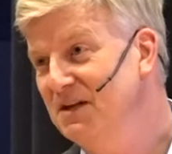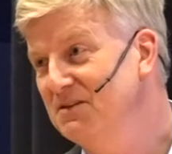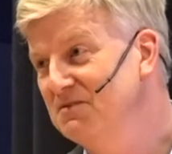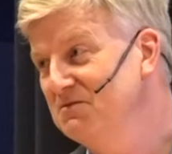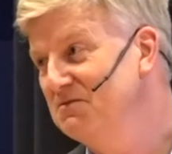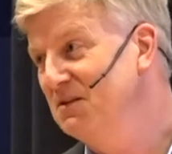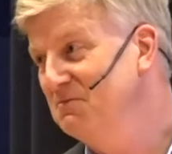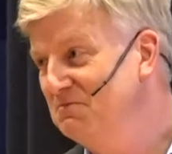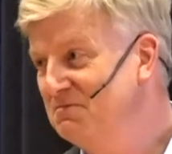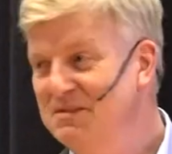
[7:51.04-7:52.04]
Eh? So
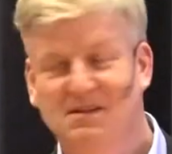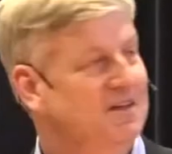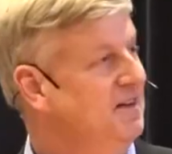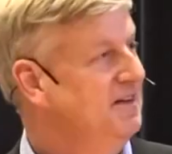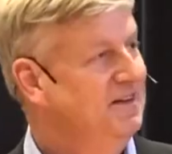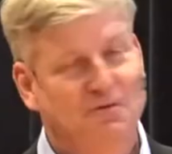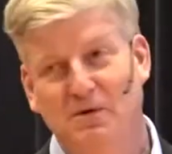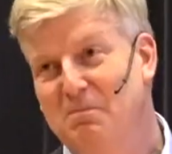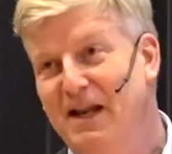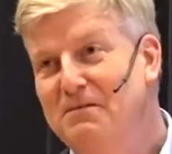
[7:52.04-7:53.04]

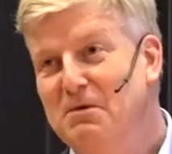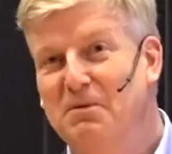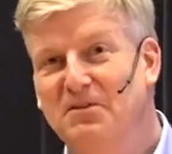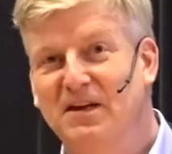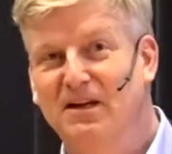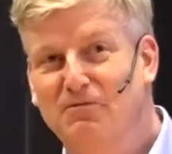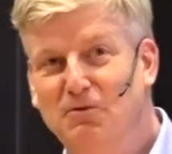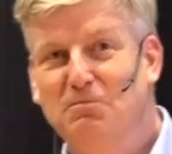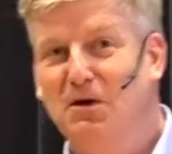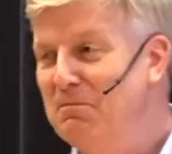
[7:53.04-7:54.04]
we blame a particular
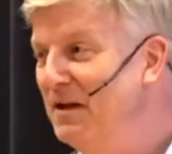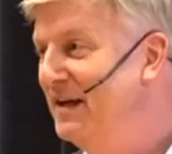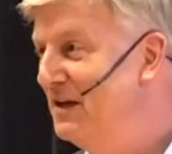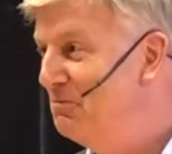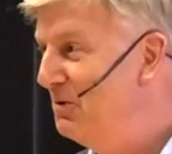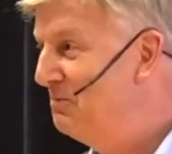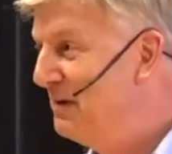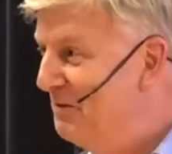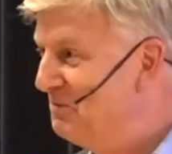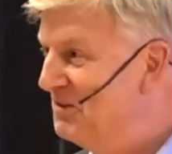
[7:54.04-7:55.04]
football player, but
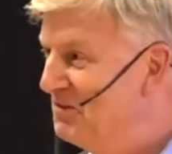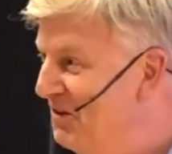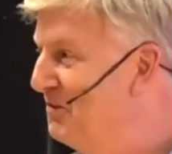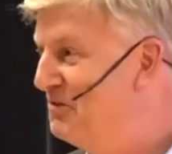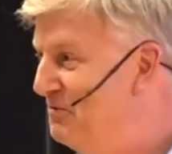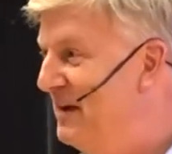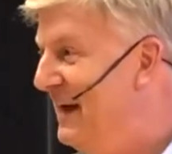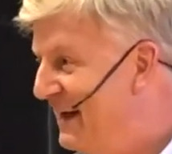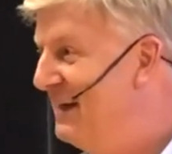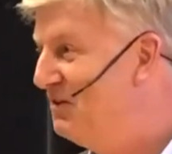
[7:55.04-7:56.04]
perhaps it's not
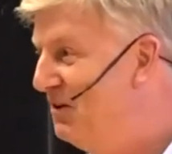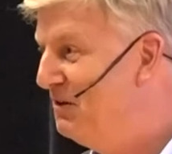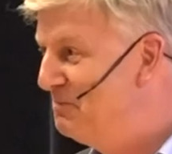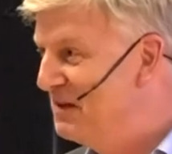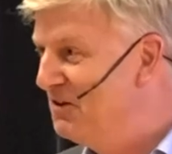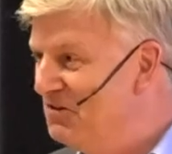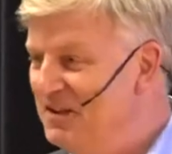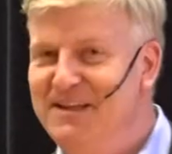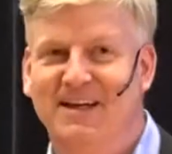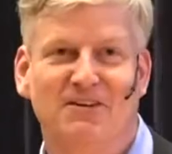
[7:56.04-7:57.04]
fair at all because
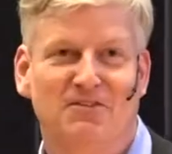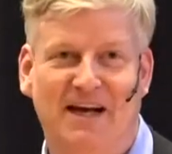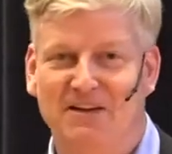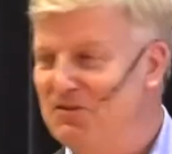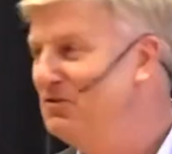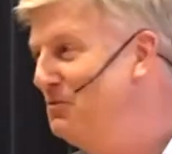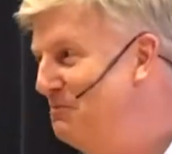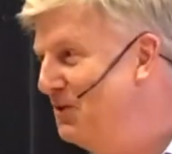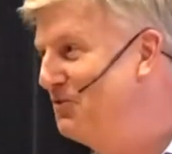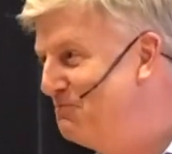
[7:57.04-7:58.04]
he has, has to do
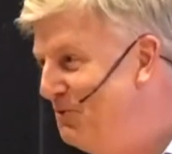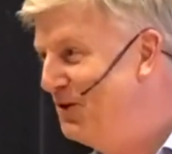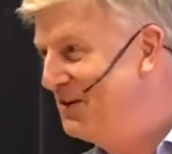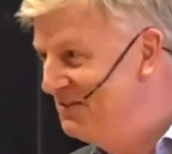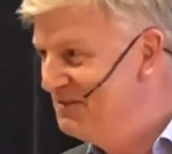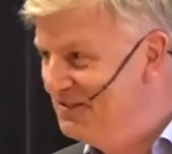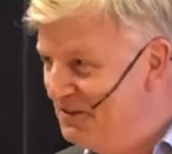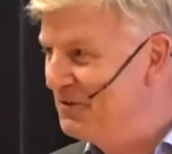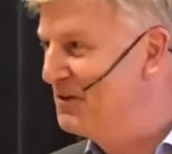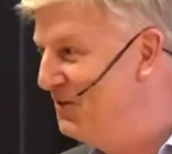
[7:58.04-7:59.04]
much more
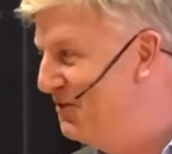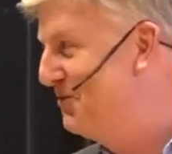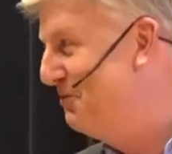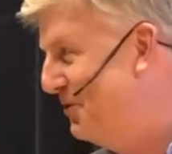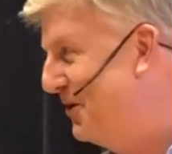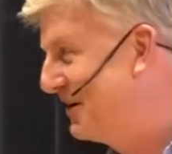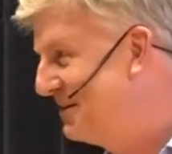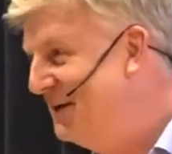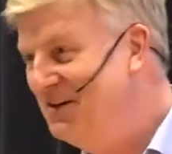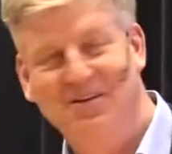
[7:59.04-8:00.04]
difficult
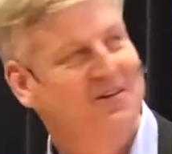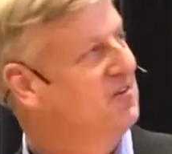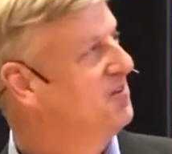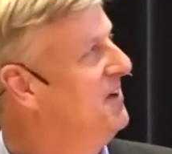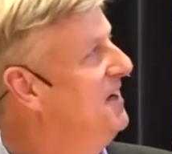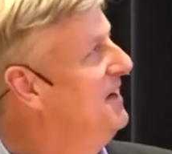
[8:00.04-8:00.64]
work than others.